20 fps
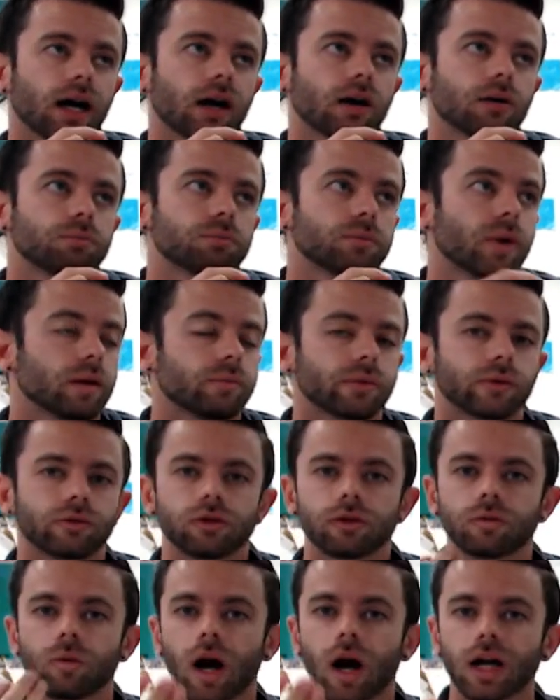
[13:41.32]
Maybe
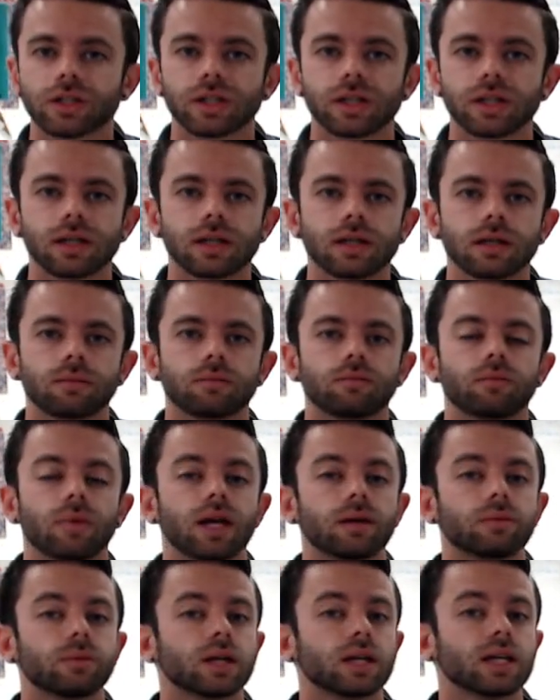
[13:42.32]
rewatch it,
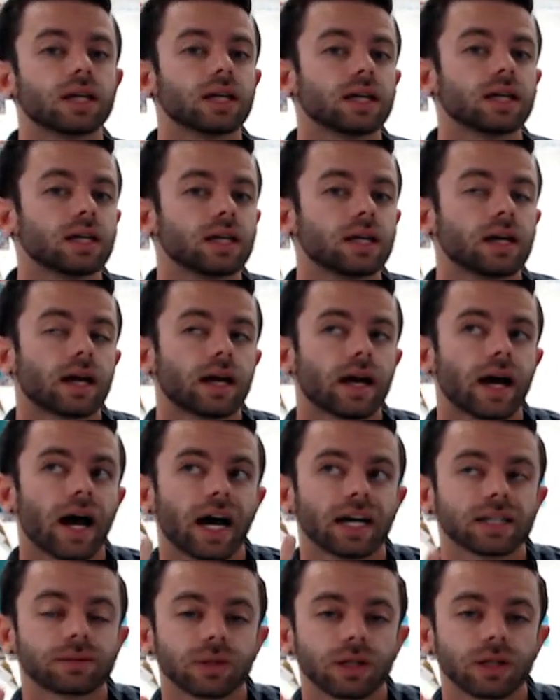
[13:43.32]
maybe
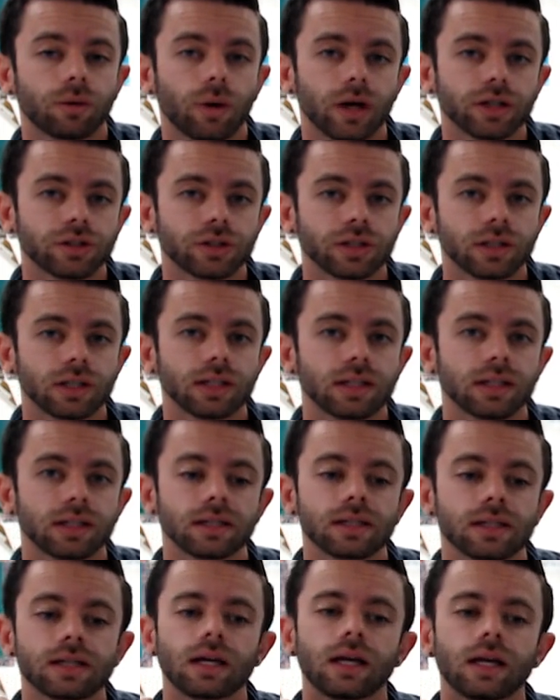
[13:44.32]
ask me
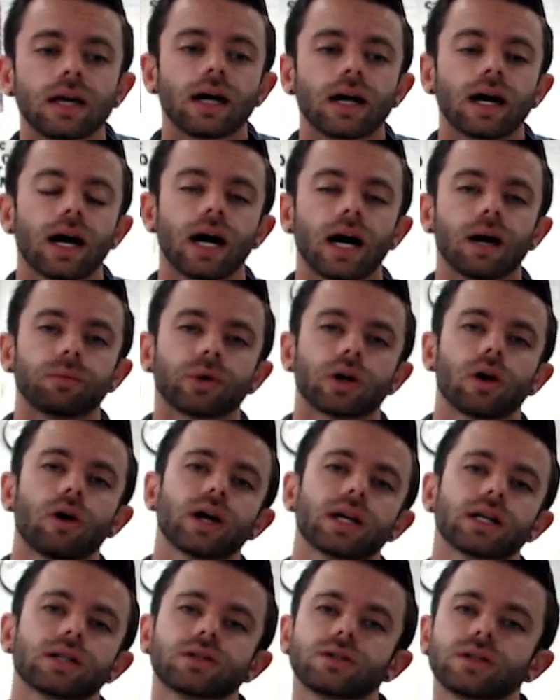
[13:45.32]
questions, but go
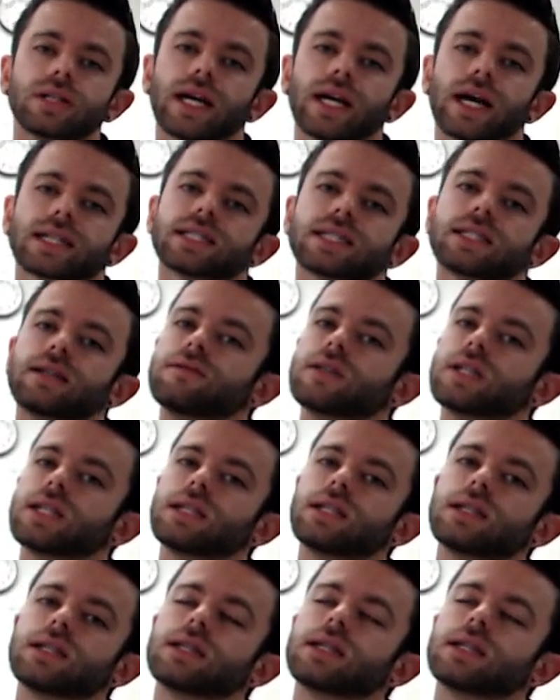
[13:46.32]
ahead and do the
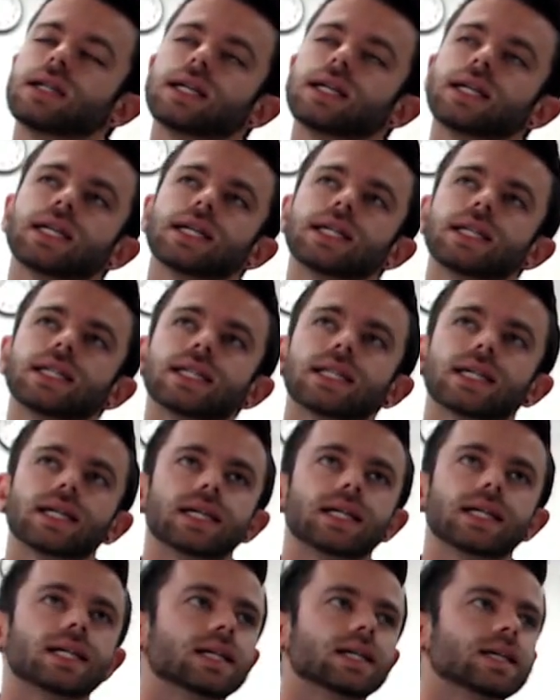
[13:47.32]
activity. And
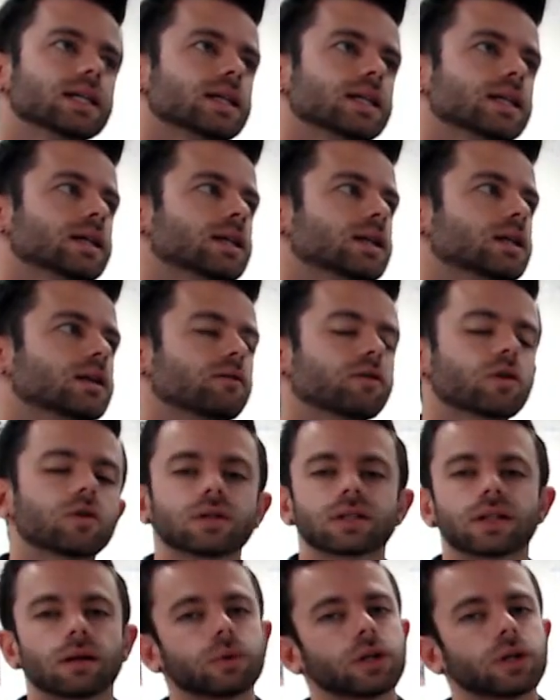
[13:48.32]
then, of
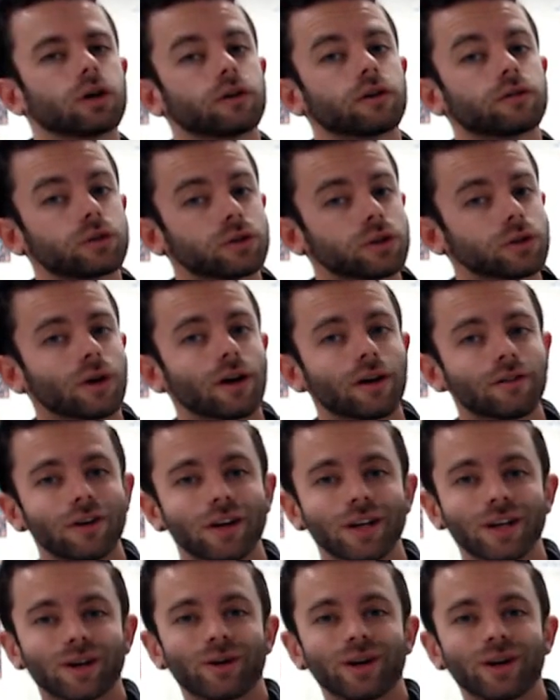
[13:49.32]
course, let me know if you do have
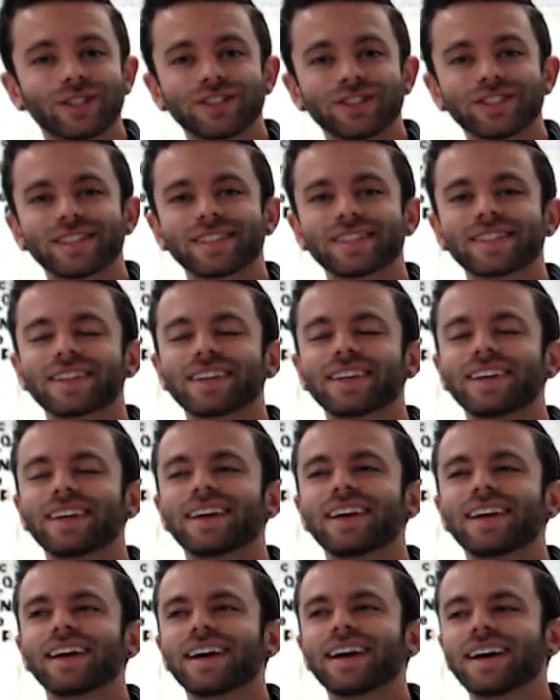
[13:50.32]
any questions.
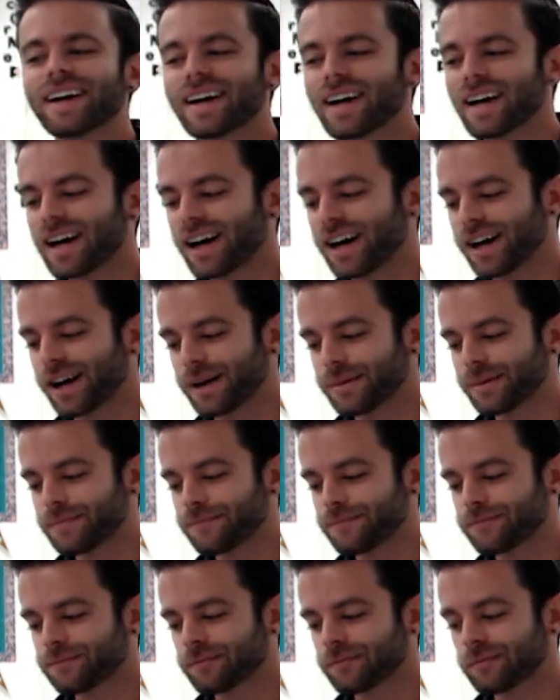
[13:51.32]

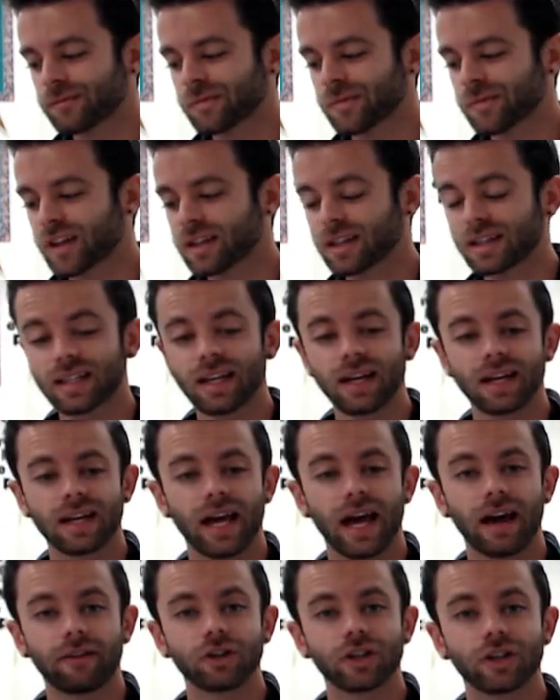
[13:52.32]
And yeah,
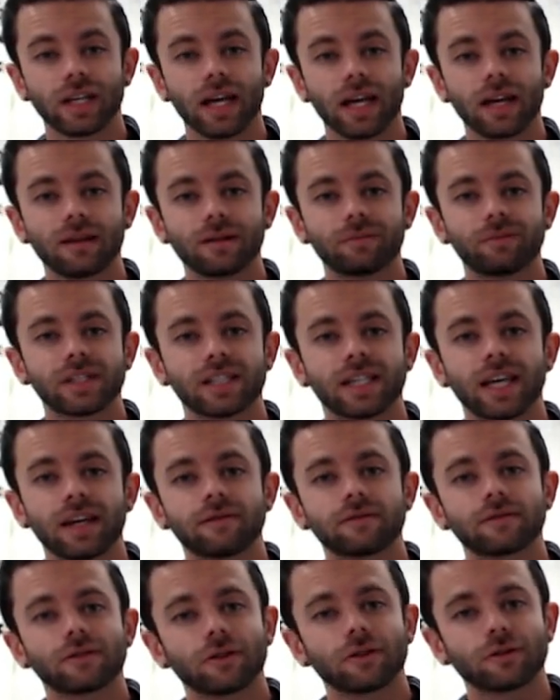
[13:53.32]
have a good day. Be
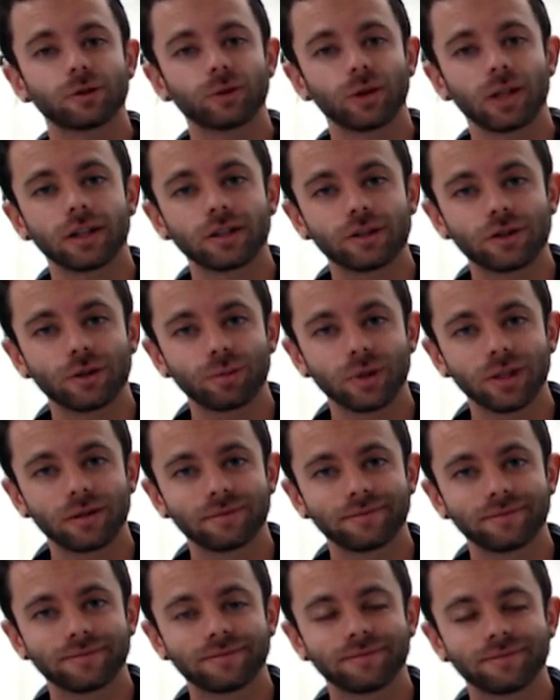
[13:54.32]
safe. Don't do anything stupid.
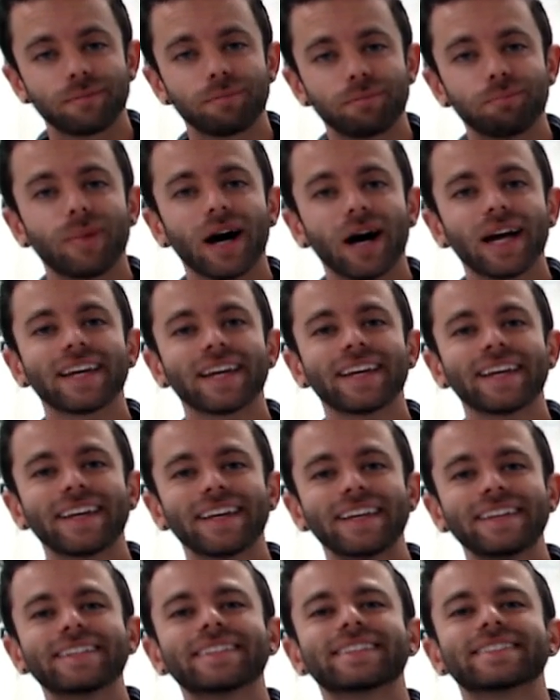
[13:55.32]

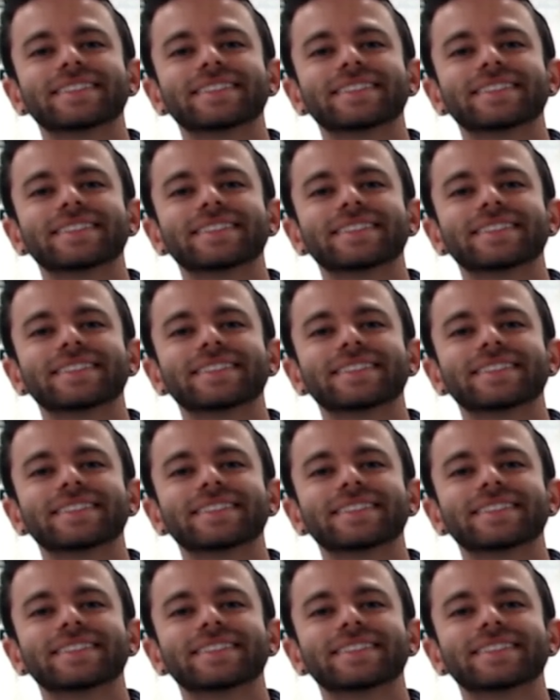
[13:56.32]
Bye.